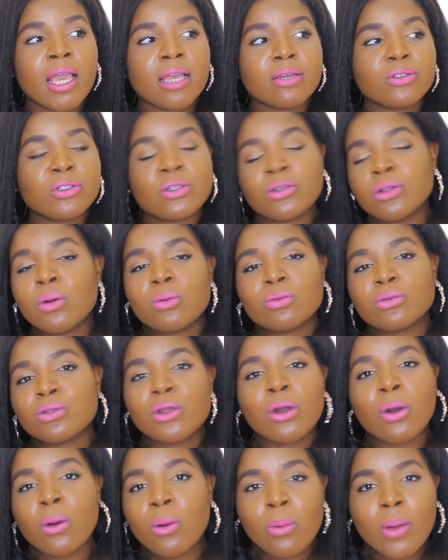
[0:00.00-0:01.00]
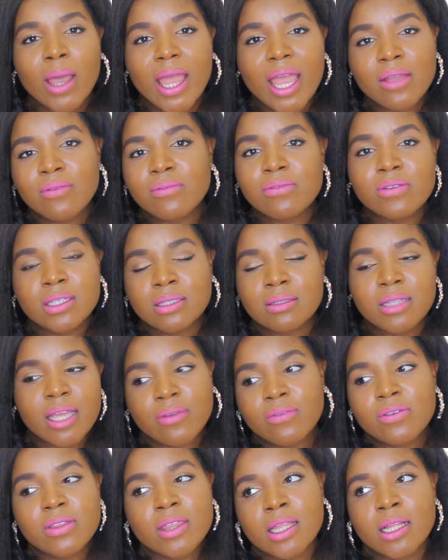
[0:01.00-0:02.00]
you don't know
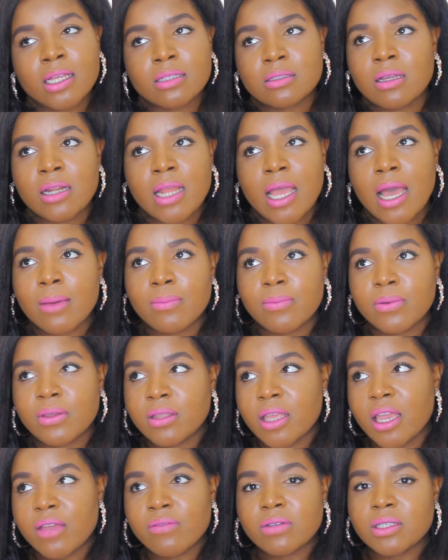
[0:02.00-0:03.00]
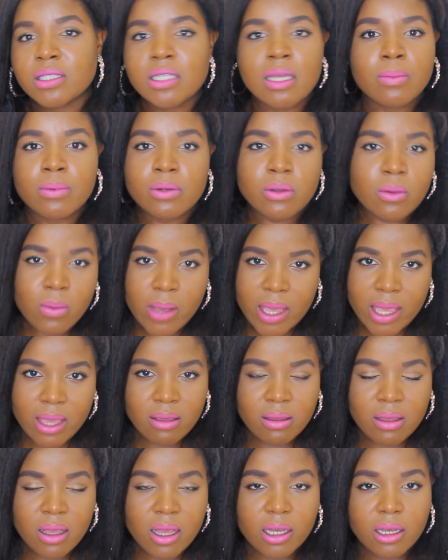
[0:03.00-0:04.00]
everything that's going to happen every step of the
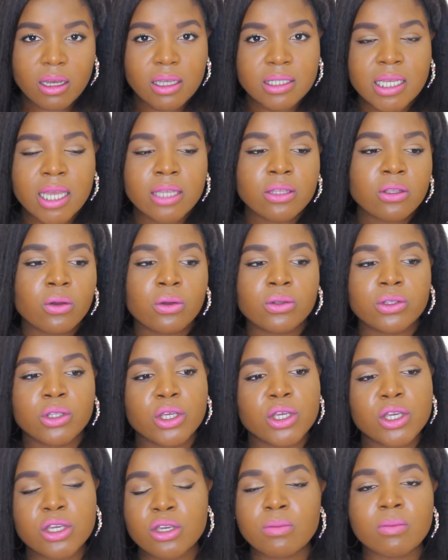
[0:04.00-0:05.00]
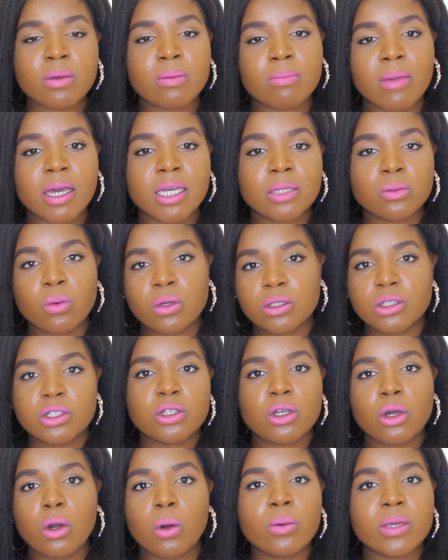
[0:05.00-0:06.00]
way. Because I know the human mind
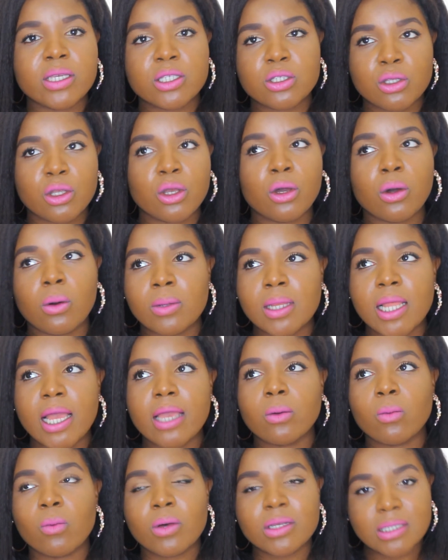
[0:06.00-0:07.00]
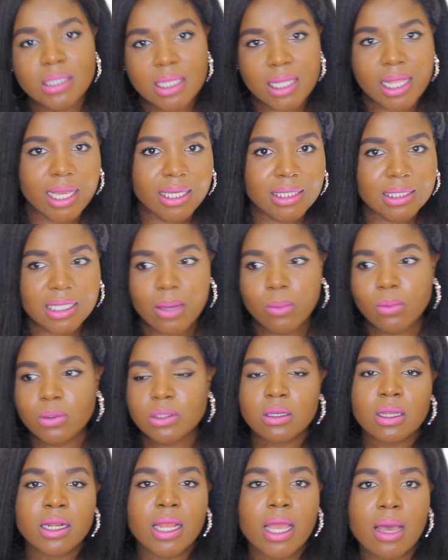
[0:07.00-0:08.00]
wants to always know, like, what's the next step?
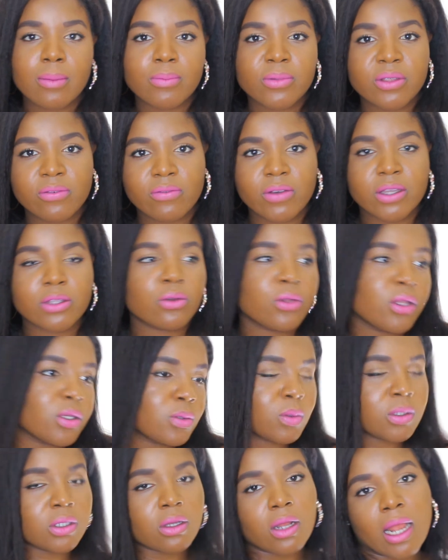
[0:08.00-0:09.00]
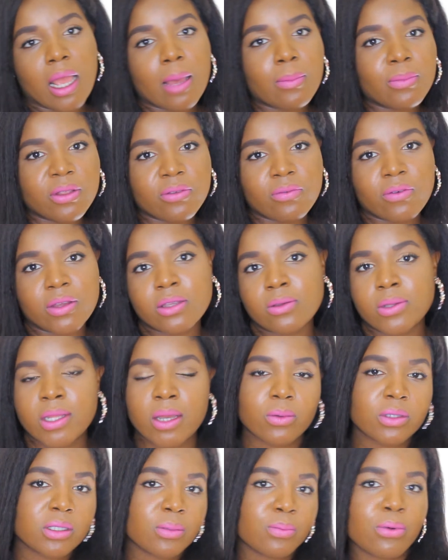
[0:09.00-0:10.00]
What's going to happen if I do this? What's going to happen if I do
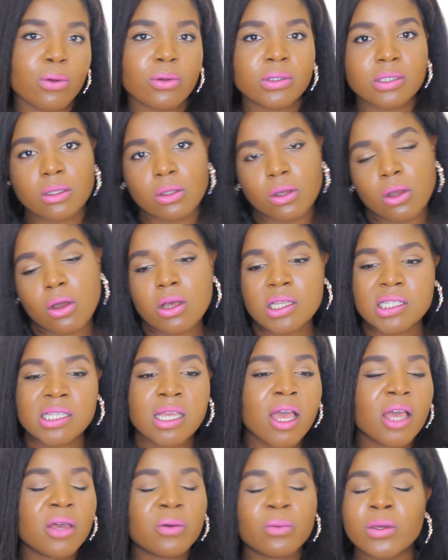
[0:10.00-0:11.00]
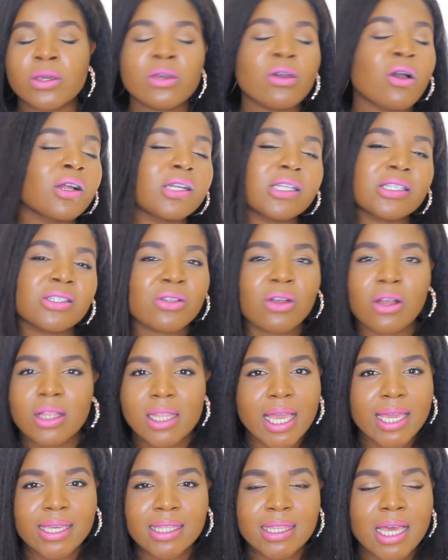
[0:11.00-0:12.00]
that? What's the pros and the cons? With God, it's
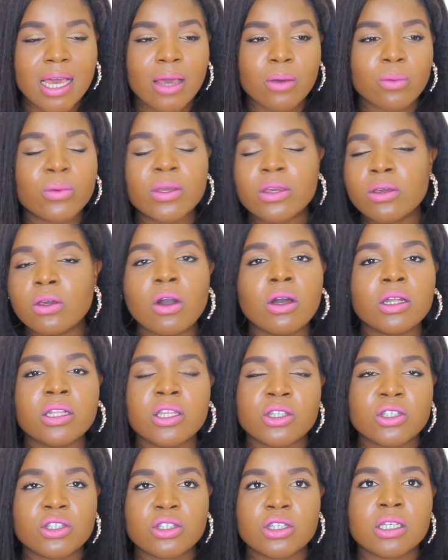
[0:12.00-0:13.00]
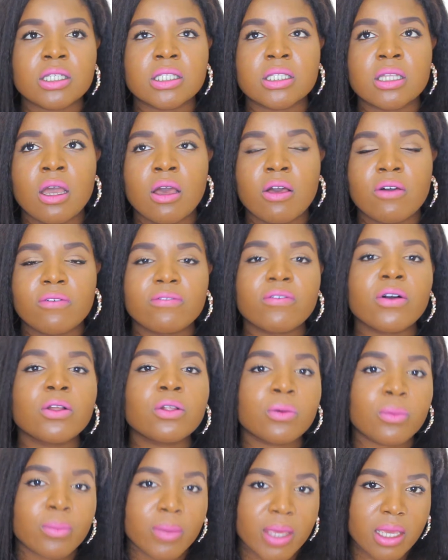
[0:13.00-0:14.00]
not like that. With God, it's just
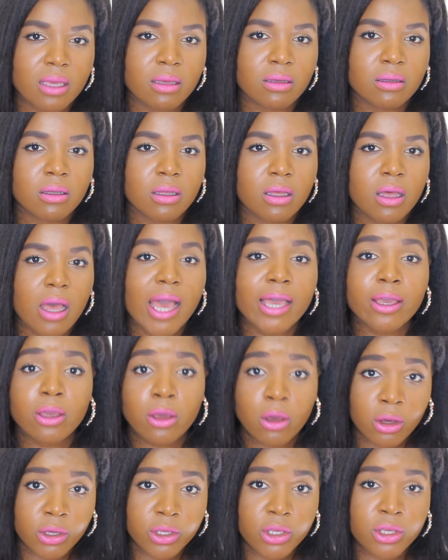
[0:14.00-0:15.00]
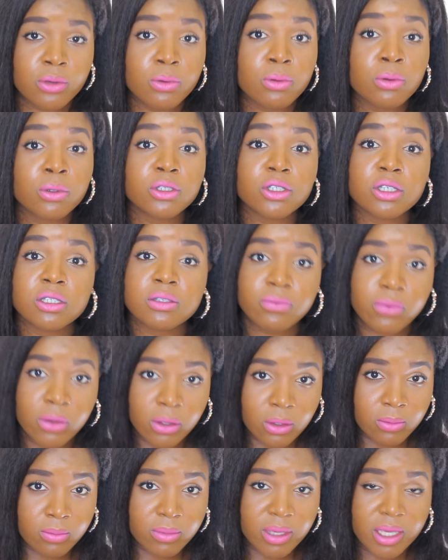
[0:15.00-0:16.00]
follow me. I got you. Just
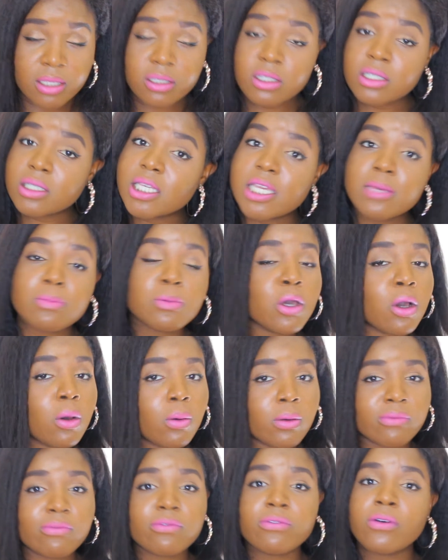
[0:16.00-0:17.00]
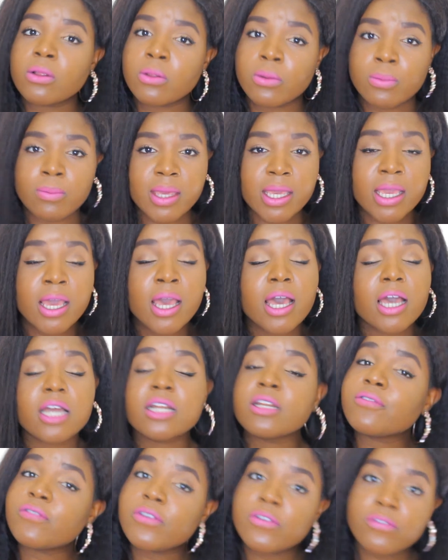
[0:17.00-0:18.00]
follow me. Just keep going. Follow me.
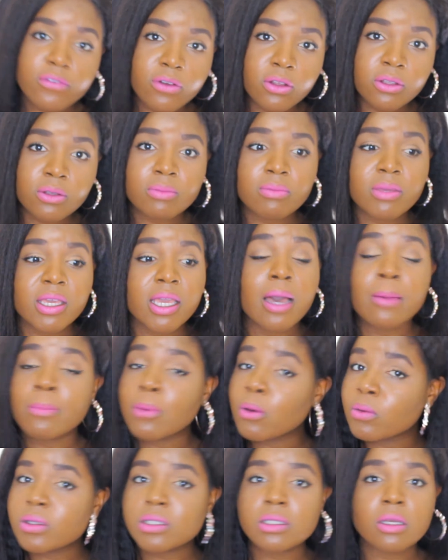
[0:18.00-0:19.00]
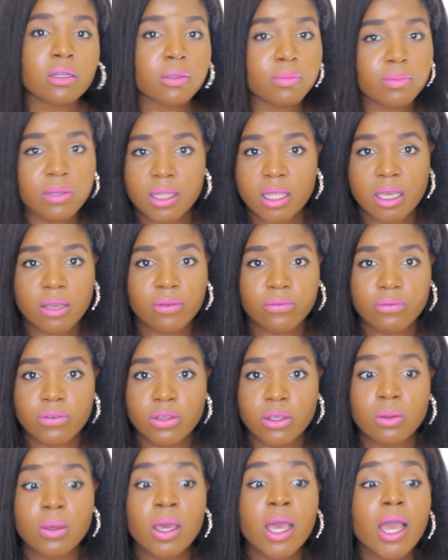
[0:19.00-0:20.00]
And if you follow me, I'm always going to be there for
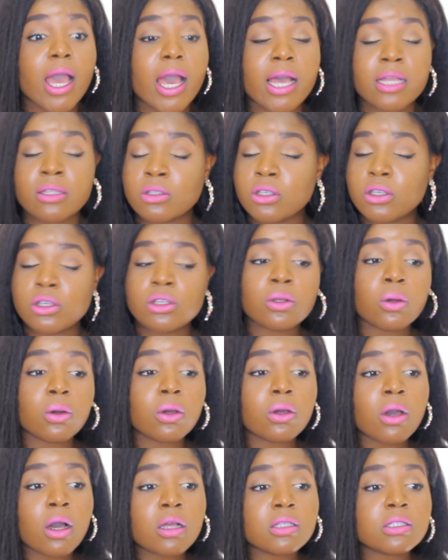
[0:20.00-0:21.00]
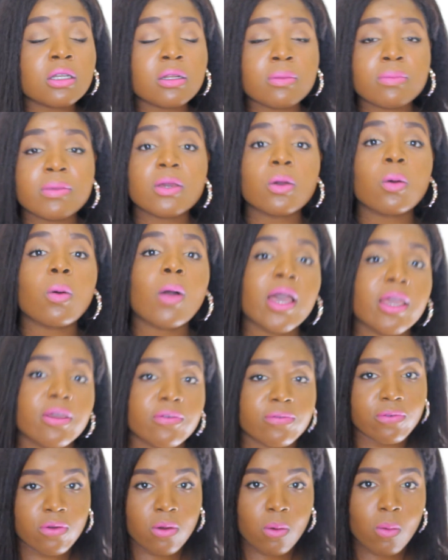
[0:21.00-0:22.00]
you. And, God's going to be
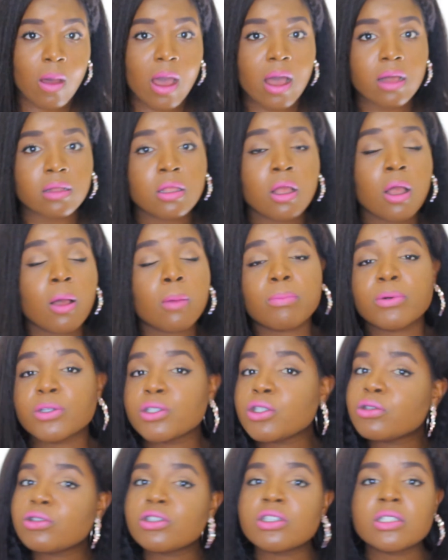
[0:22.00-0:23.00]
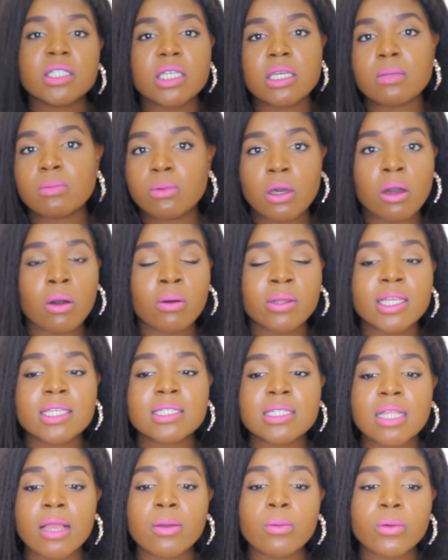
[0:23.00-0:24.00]
quiet for a while, but you just keep going.
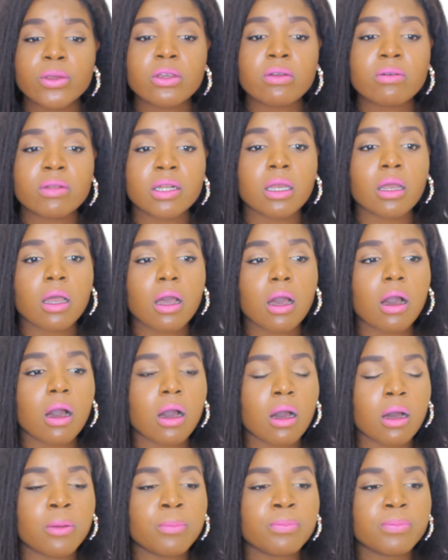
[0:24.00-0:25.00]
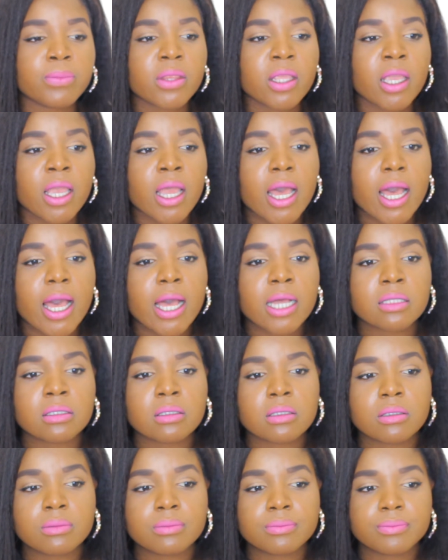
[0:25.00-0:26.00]
It's like when you're in a car and